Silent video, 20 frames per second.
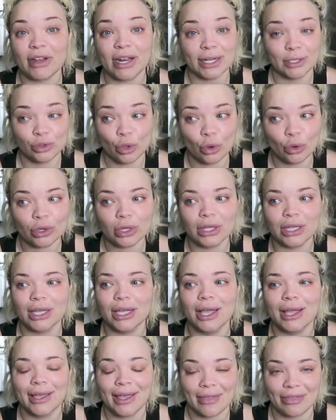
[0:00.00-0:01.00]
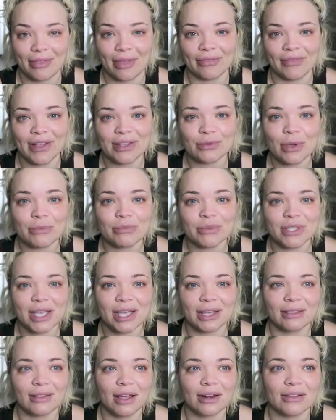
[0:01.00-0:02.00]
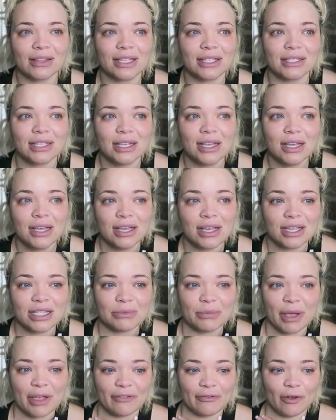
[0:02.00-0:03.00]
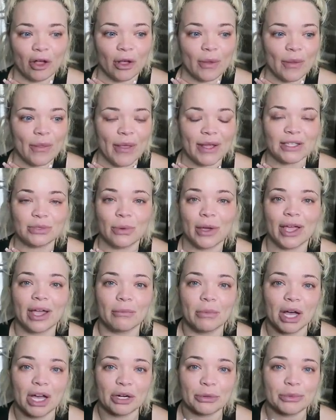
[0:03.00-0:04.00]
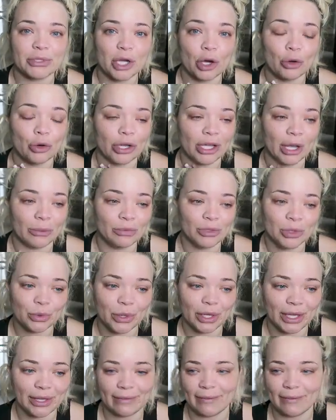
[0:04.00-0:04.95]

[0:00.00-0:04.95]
And I totally get that. That's why I'm saying a lot of this is my fault. And that's why I'm 100% owning up to it.